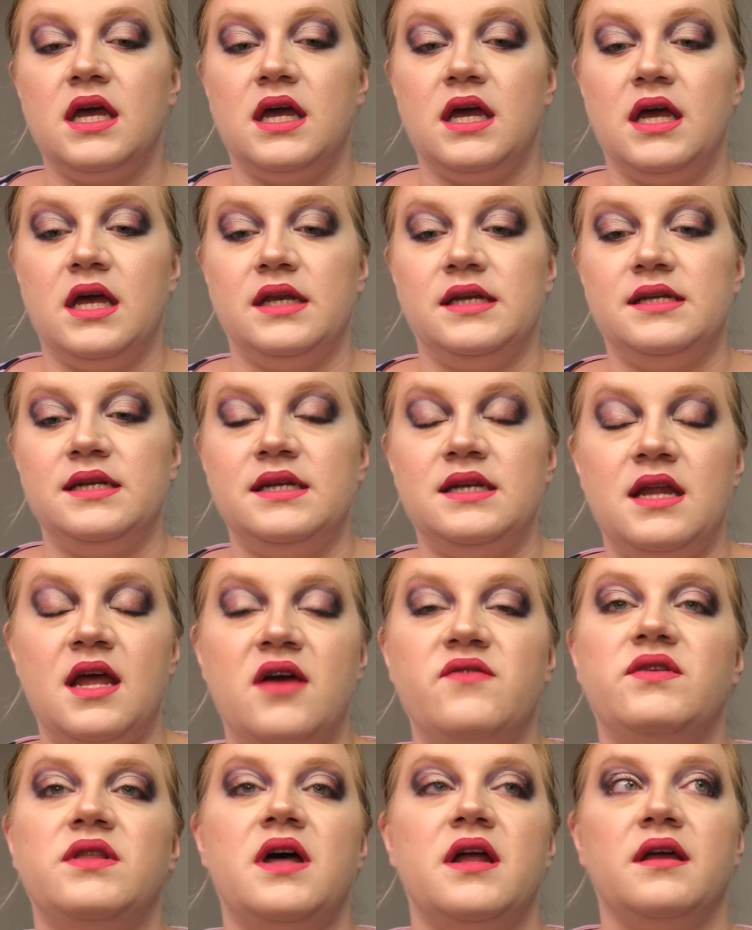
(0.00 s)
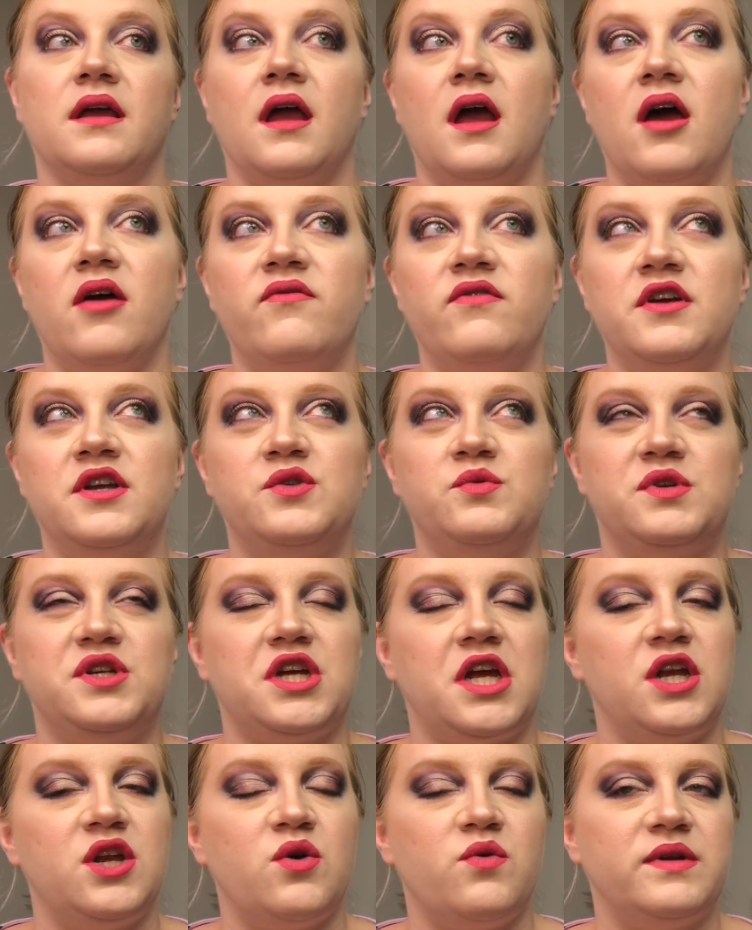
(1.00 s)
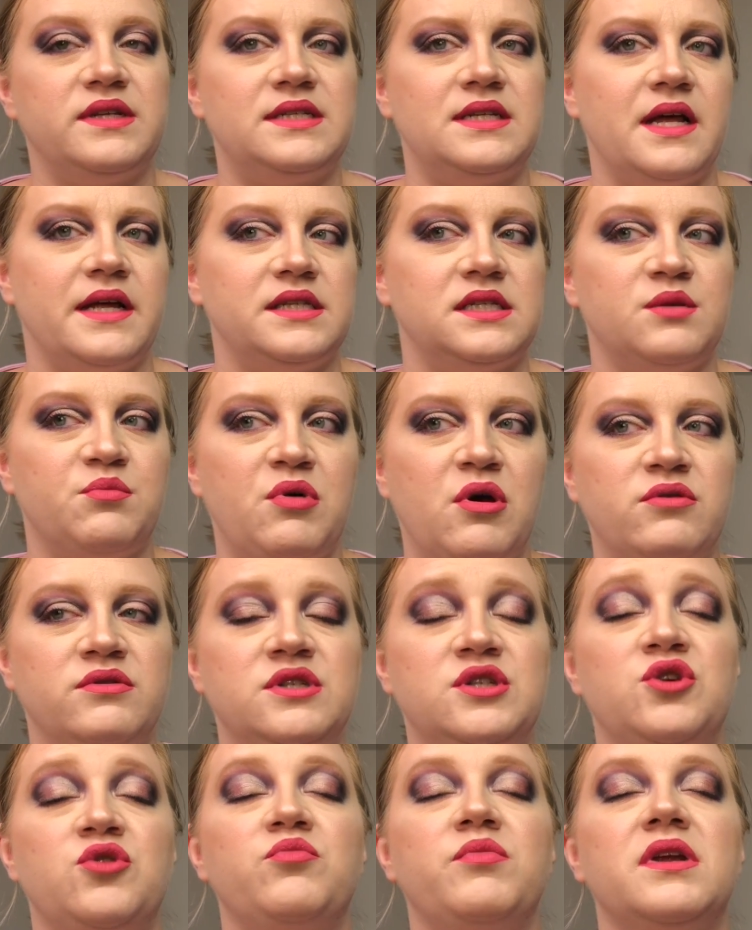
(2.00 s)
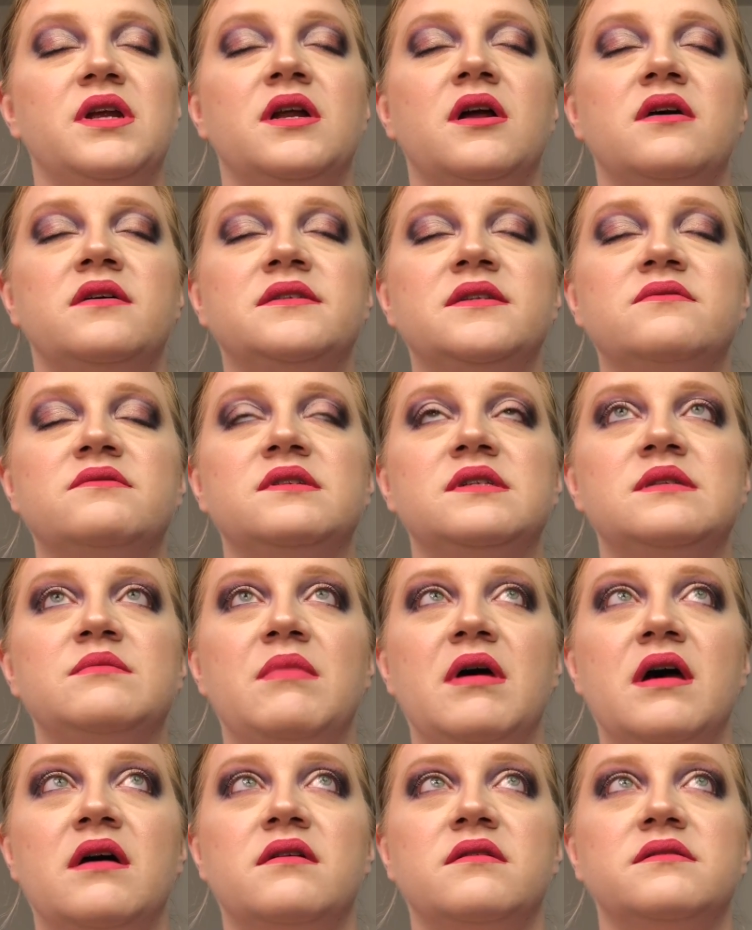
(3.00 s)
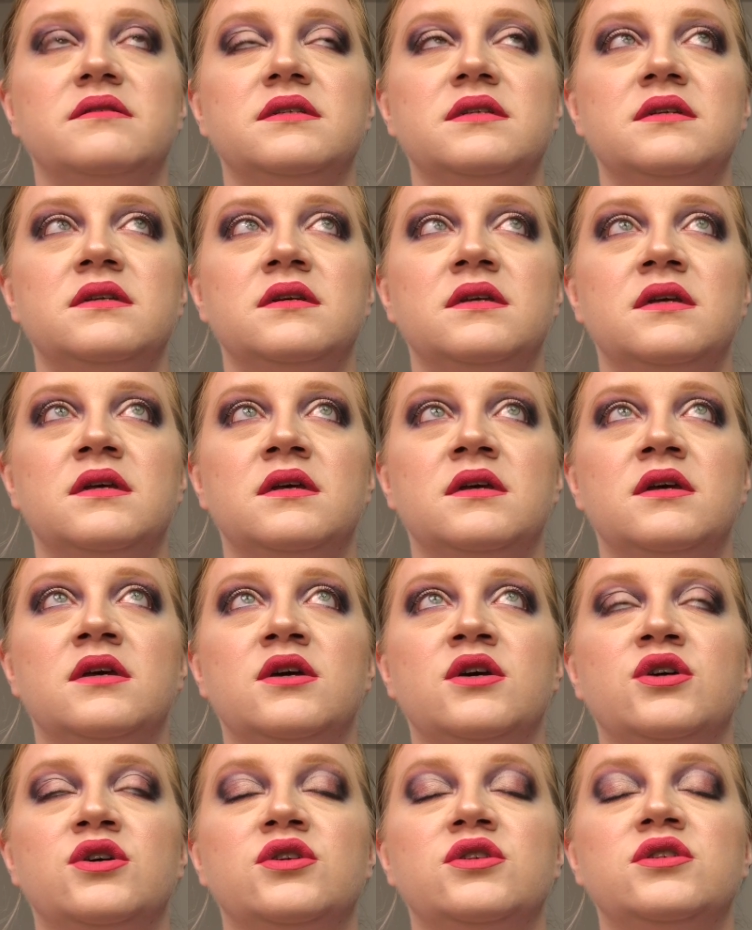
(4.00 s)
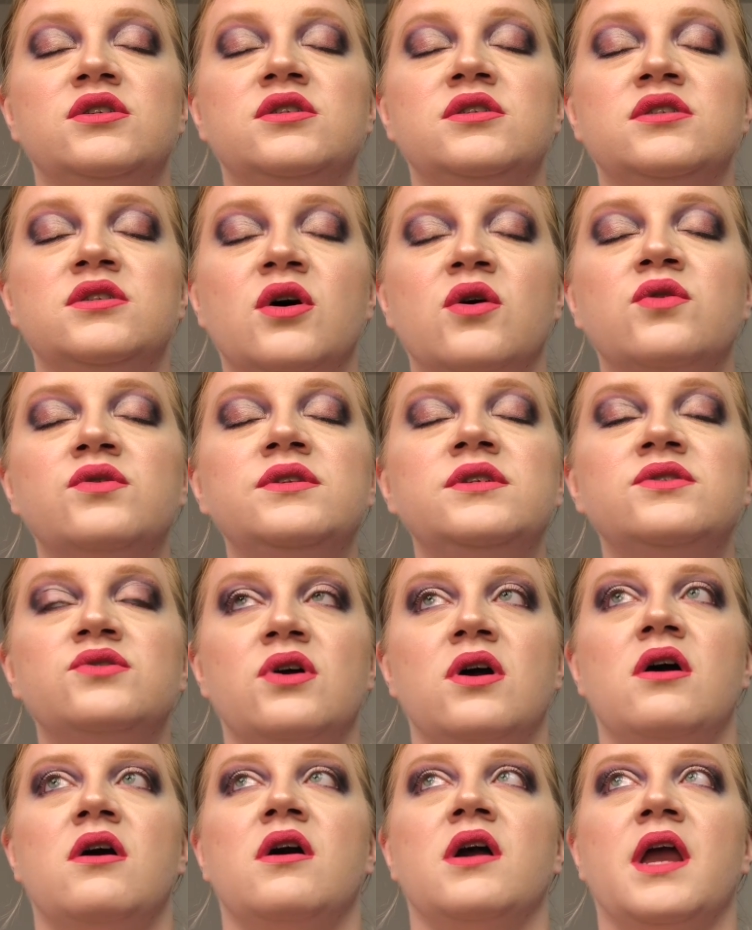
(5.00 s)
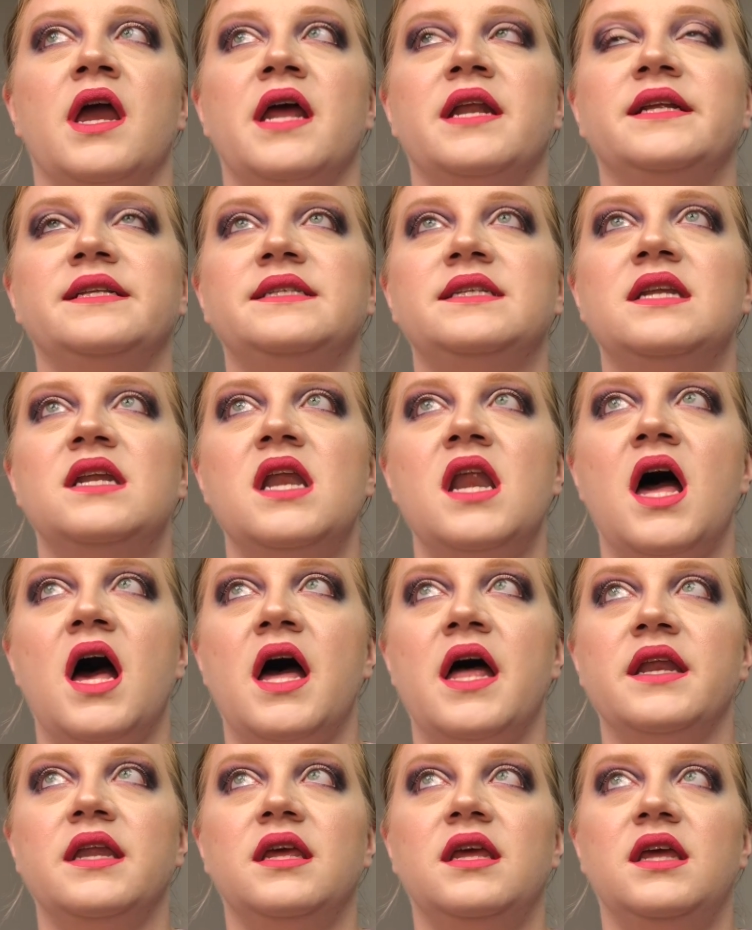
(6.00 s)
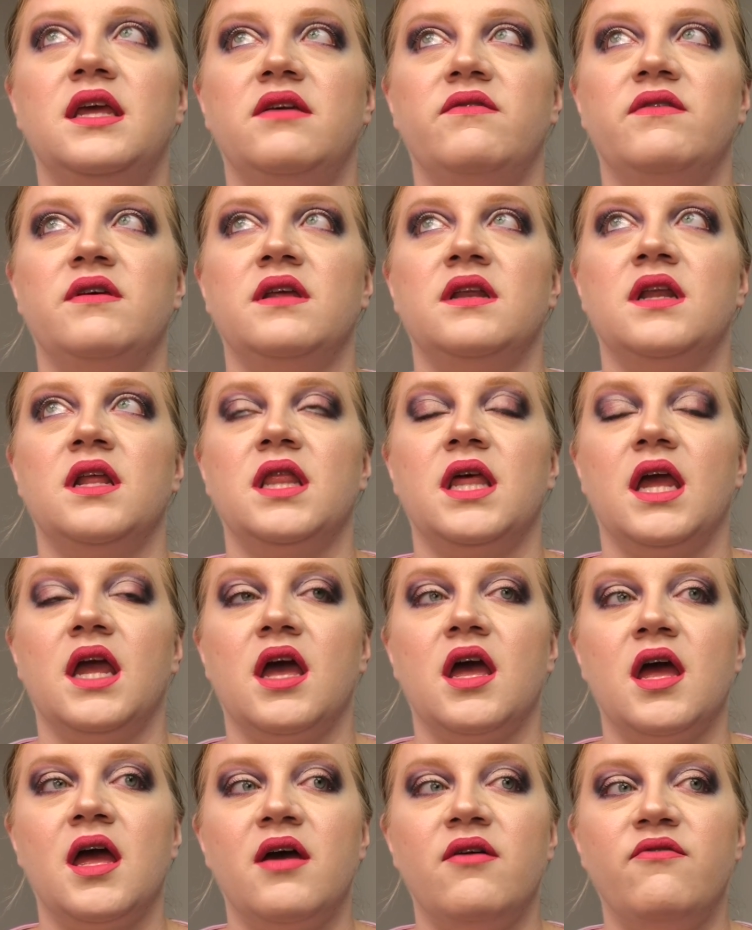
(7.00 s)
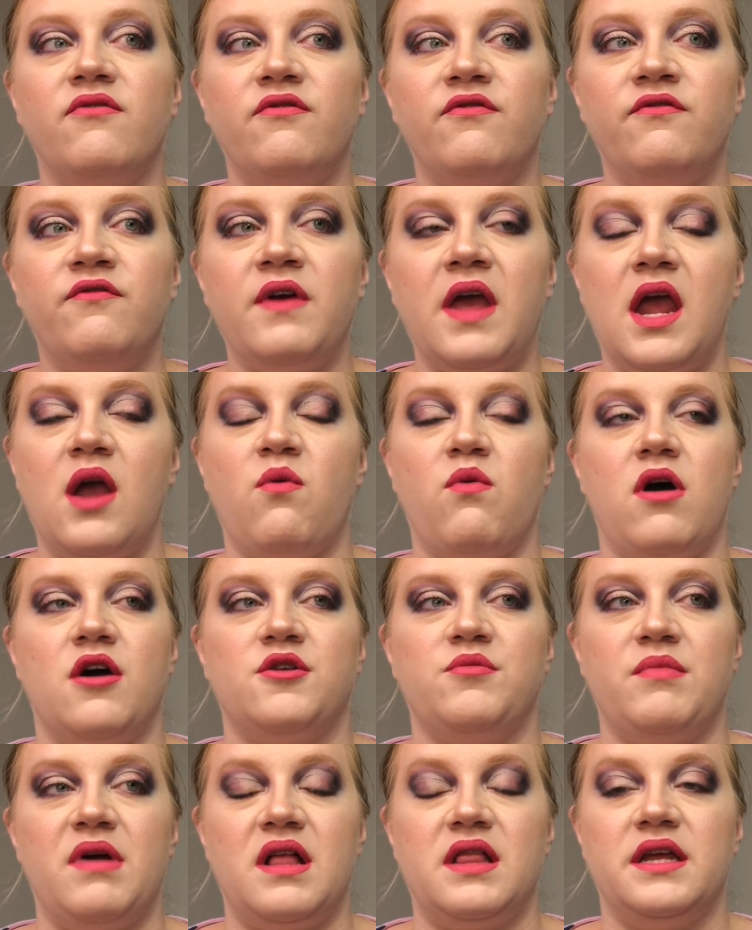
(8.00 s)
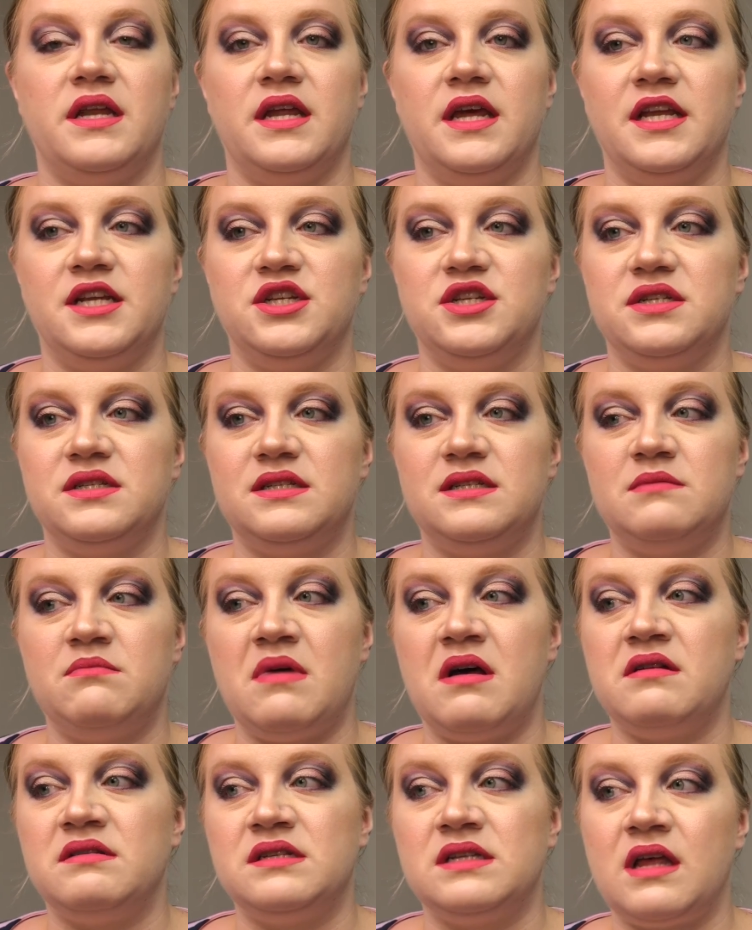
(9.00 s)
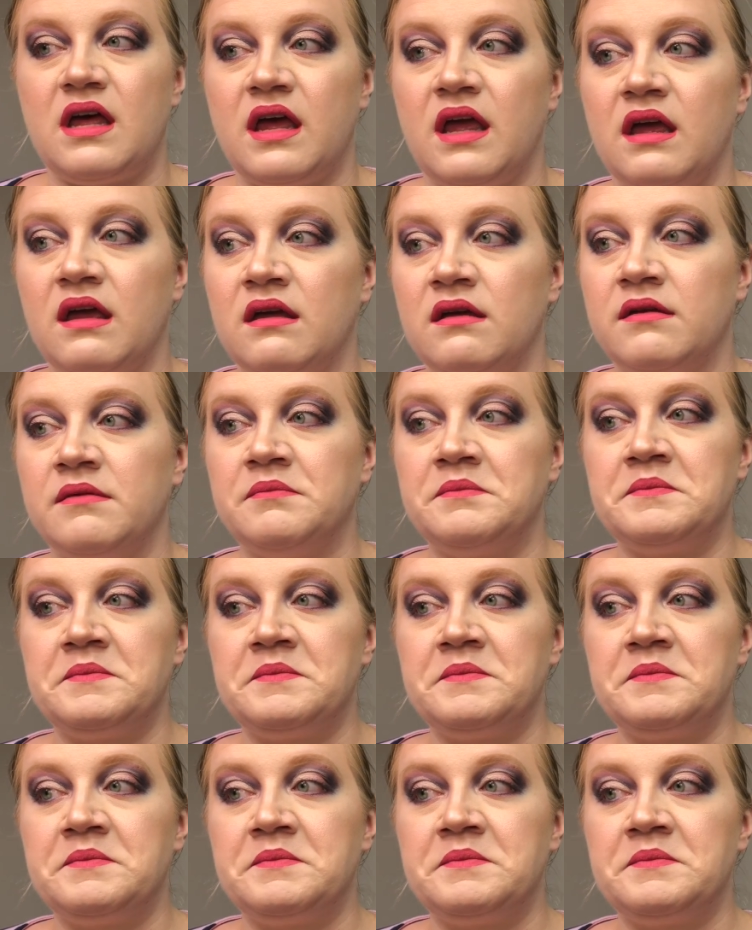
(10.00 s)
It didn't have a lot of coverage, which I know it's not supposed to, but it also smells so strong. And it's not even like fake watermelon. It just smells like